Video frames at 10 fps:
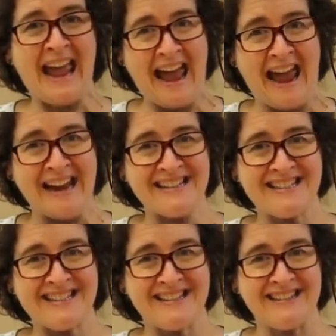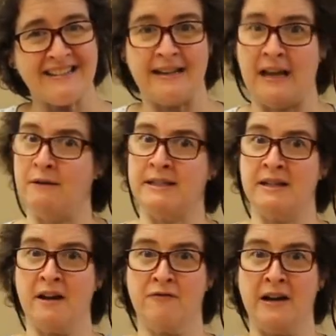He hatched.
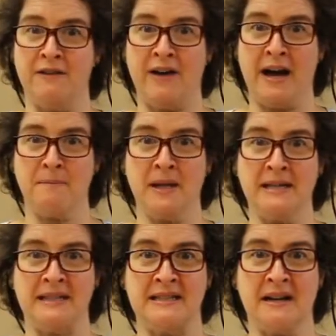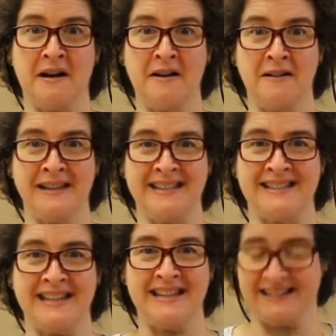Now he's not afraid of high places at
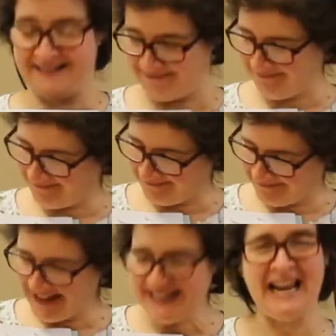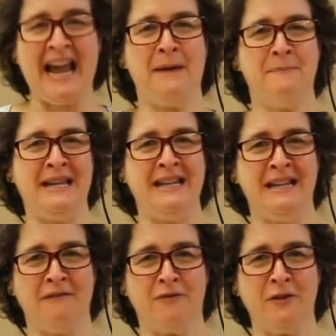all, is he? That's a
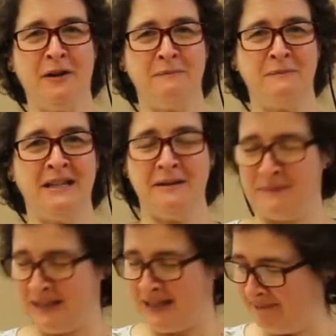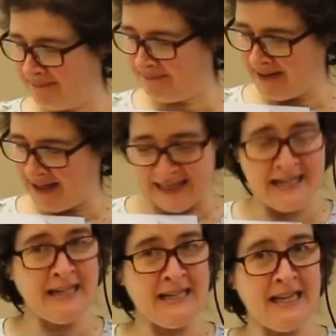happy ending for Humpty Dumpty.
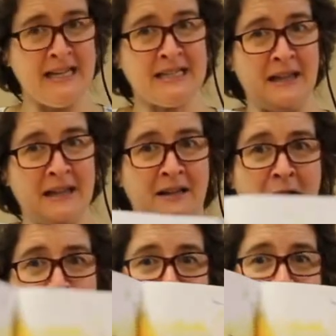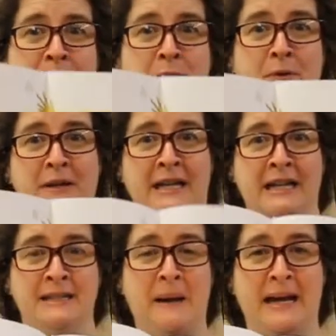And he didn't need his clothes
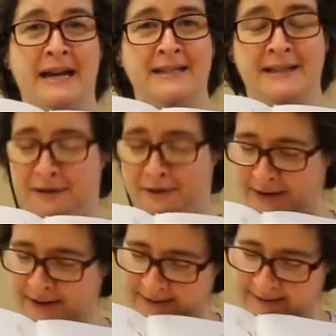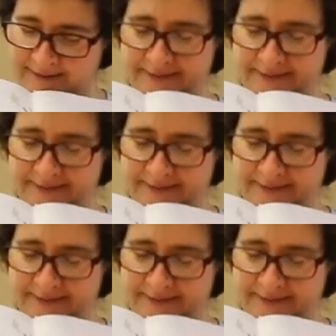anymore. Look at his pants there.